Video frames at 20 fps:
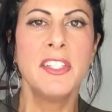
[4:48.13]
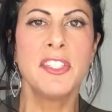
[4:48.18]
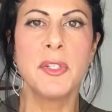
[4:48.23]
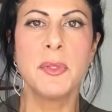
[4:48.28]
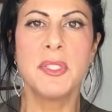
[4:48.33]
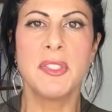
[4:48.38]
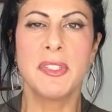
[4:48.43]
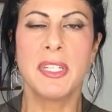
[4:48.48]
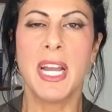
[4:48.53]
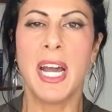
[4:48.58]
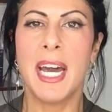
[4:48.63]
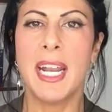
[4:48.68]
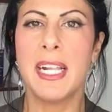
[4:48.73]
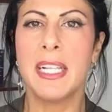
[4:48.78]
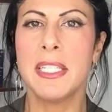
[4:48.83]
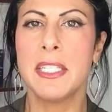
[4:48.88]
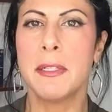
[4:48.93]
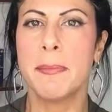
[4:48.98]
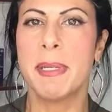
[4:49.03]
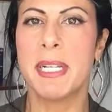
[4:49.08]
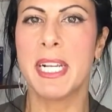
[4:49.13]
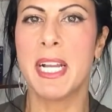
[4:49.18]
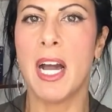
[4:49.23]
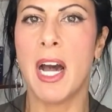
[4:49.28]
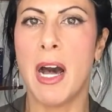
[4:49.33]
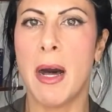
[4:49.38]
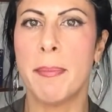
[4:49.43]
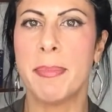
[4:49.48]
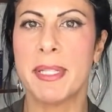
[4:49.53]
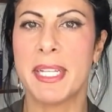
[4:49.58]
So it's kind of a little bit
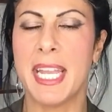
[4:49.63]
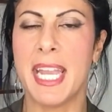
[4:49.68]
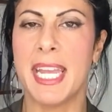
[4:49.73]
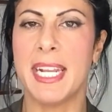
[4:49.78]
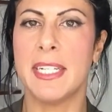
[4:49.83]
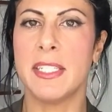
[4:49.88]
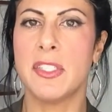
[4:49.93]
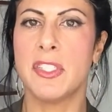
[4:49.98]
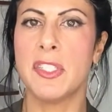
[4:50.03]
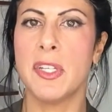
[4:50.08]
complicated.